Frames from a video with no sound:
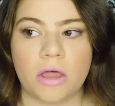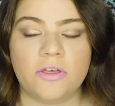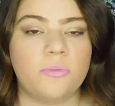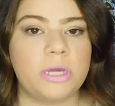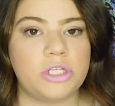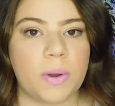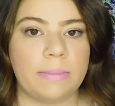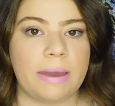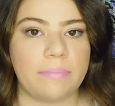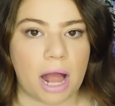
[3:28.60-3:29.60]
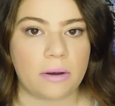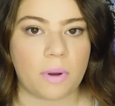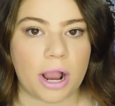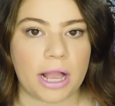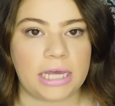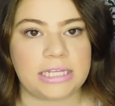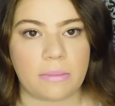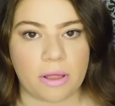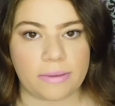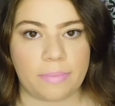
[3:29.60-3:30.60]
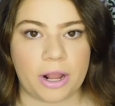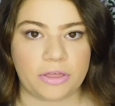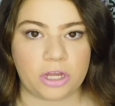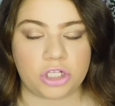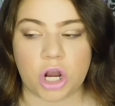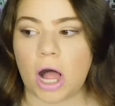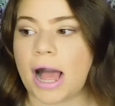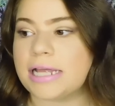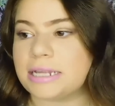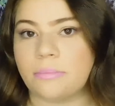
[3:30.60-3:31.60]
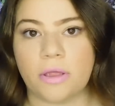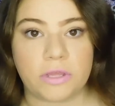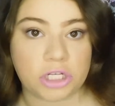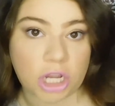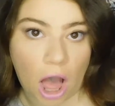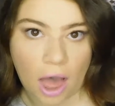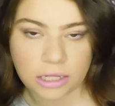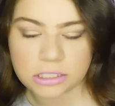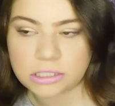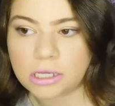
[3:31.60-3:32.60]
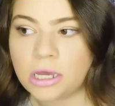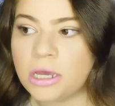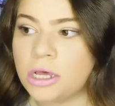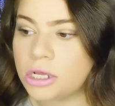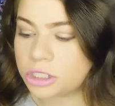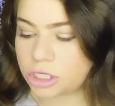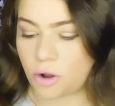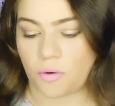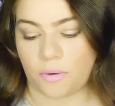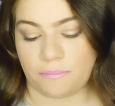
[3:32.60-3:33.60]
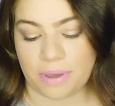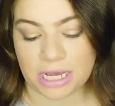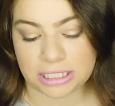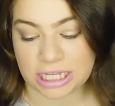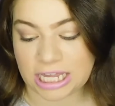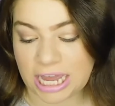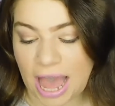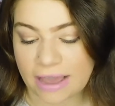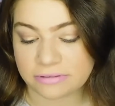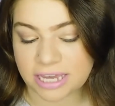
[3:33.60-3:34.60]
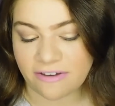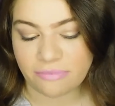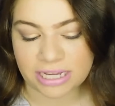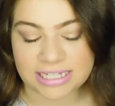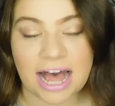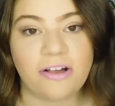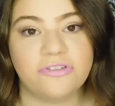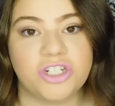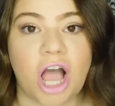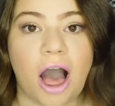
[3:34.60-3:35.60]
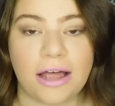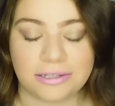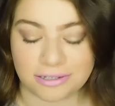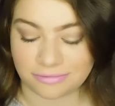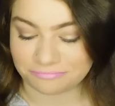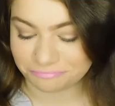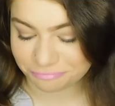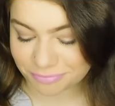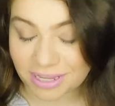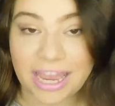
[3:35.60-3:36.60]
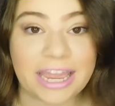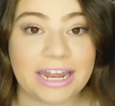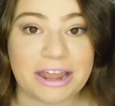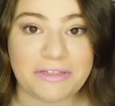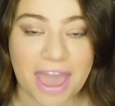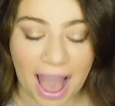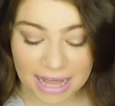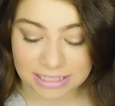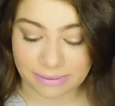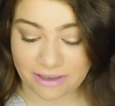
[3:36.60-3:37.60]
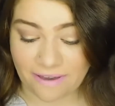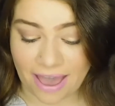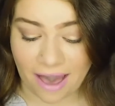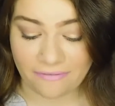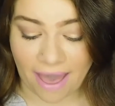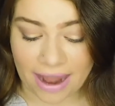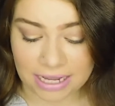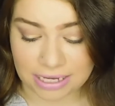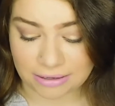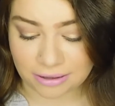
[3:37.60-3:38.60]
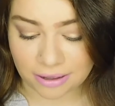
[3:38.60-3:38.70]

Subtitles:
they'll be doing my blood work as I'm on the birth control, as I'm on the shots. So basically, I have to give myself shots. And they asked me if I have any